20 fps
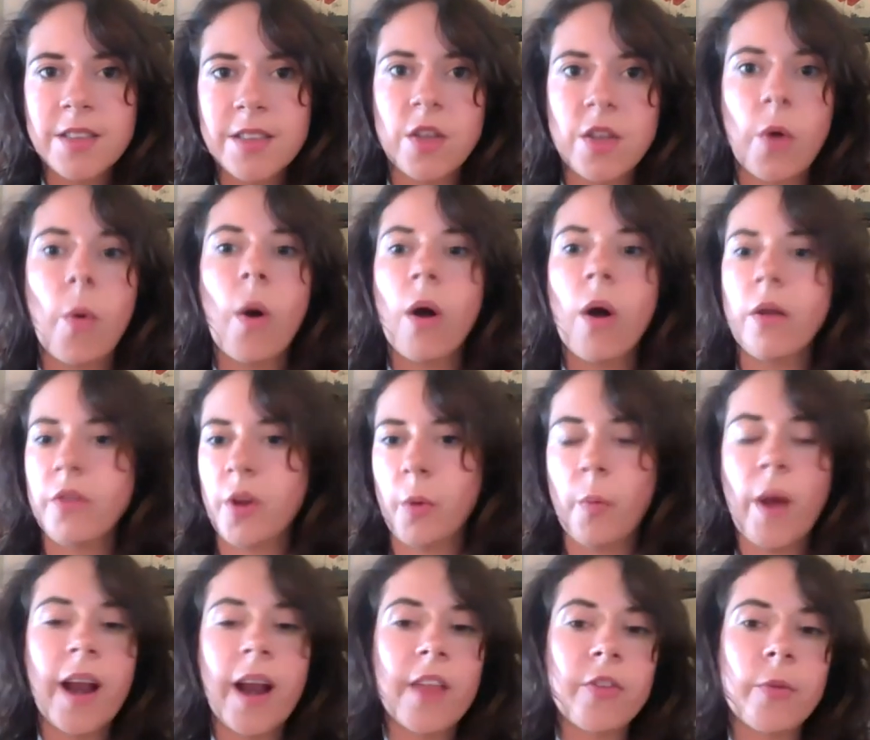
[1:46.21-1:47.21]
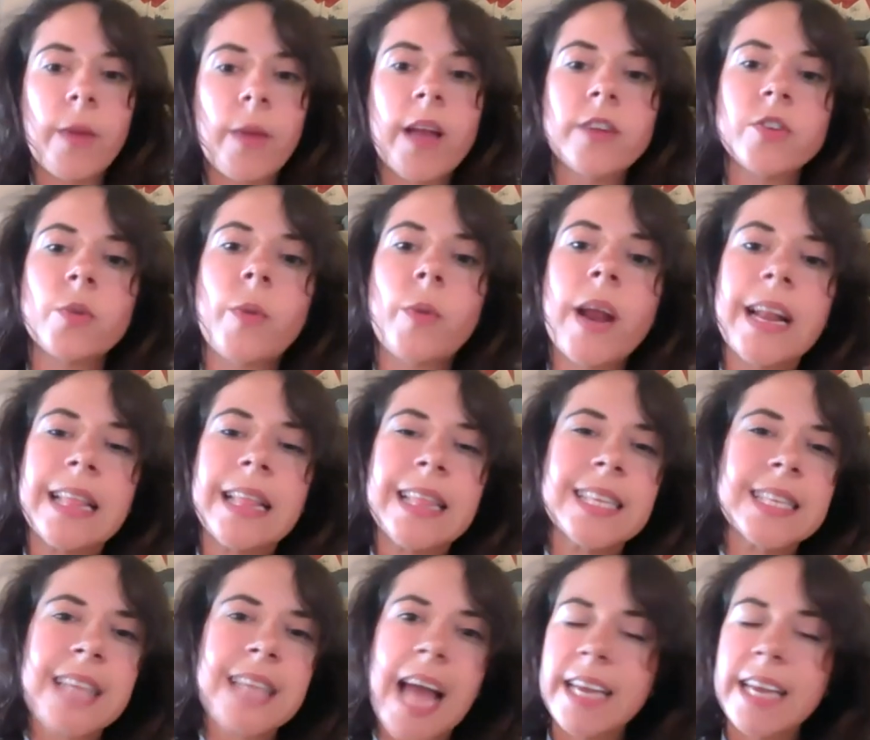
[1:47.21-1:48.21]
So, what other writers are writing
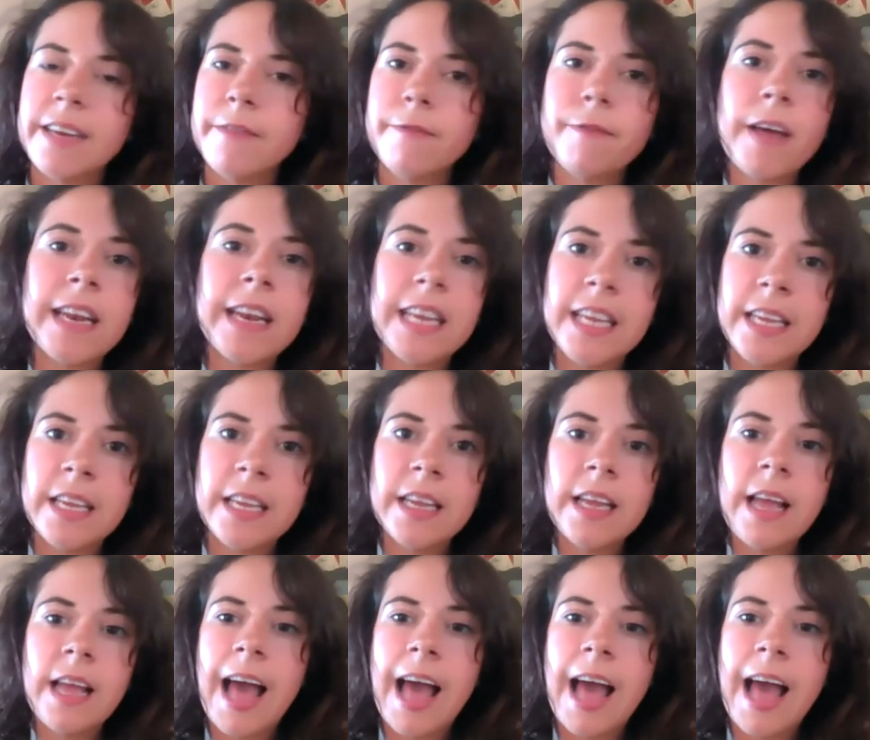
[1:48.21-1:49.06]
this kind of funny,